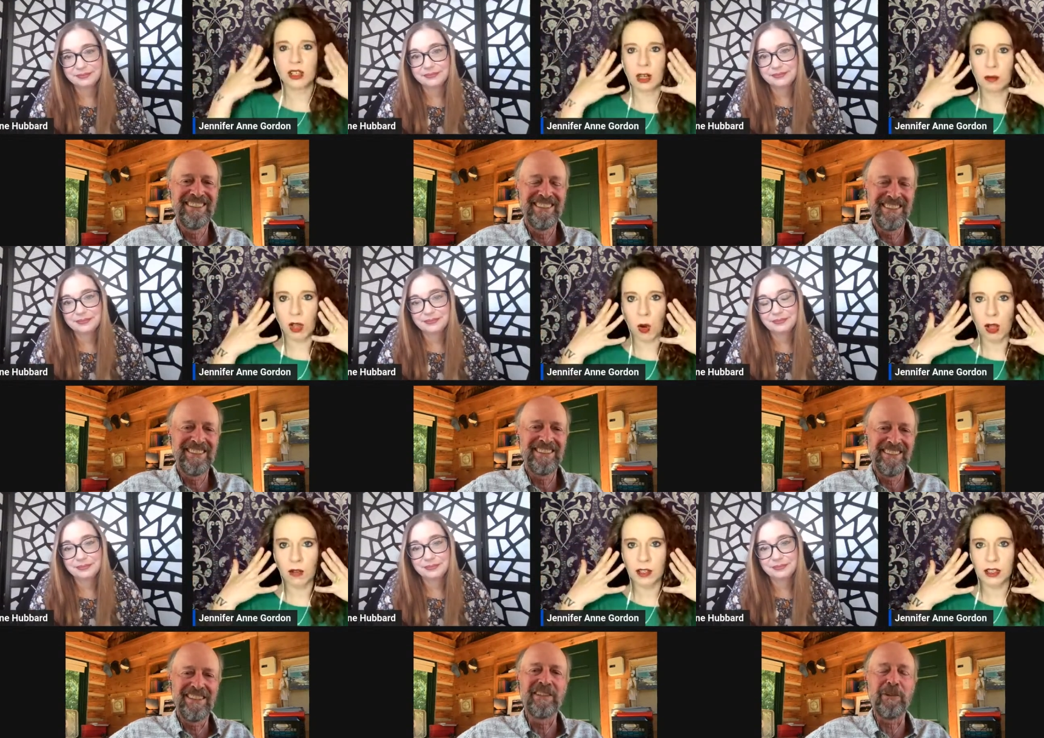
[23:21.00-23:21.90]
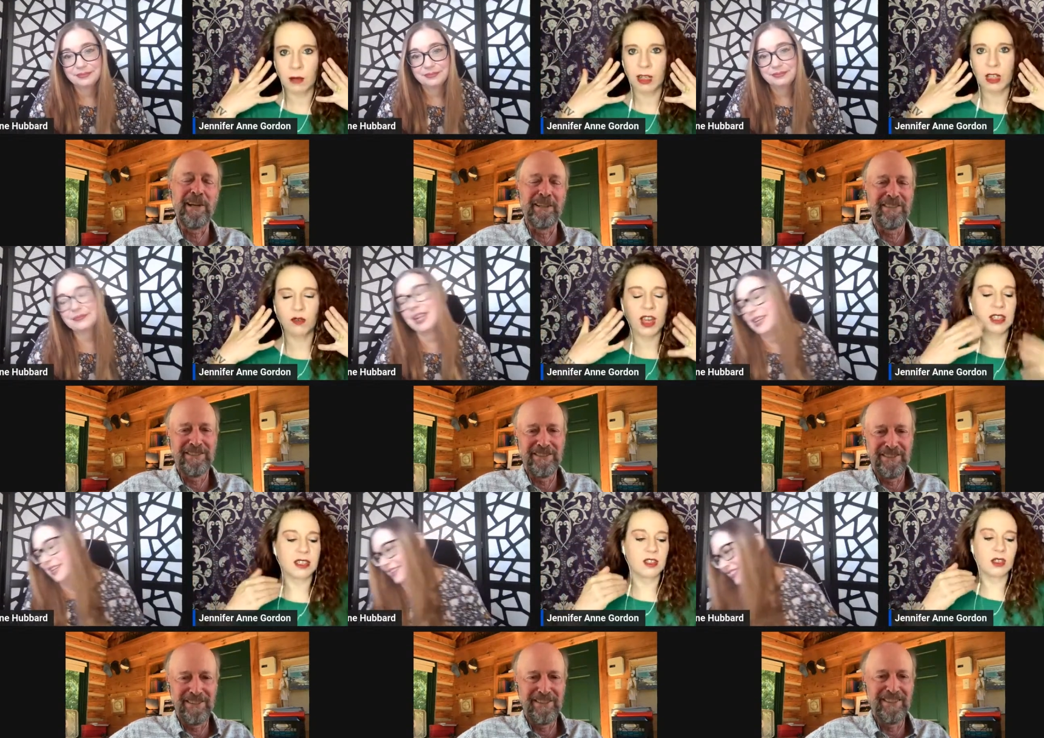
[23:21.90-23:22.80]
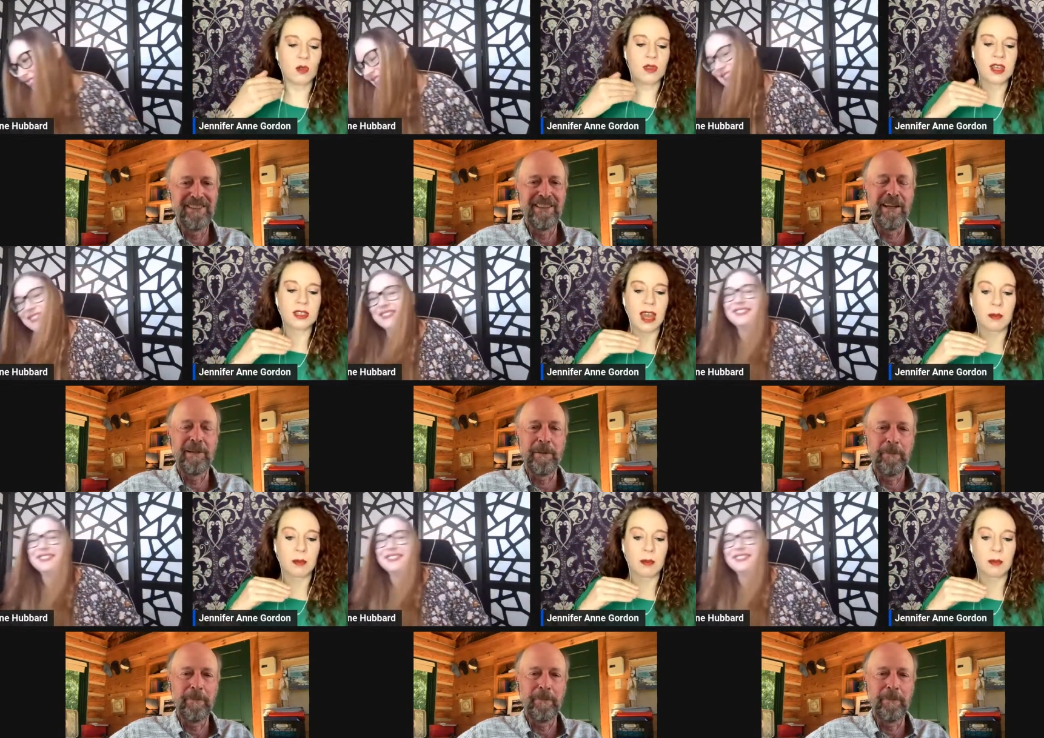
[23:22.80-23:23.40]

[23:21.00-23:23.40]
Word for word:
Speaker 1: and they blow all over somebody's right. face. So this yeah.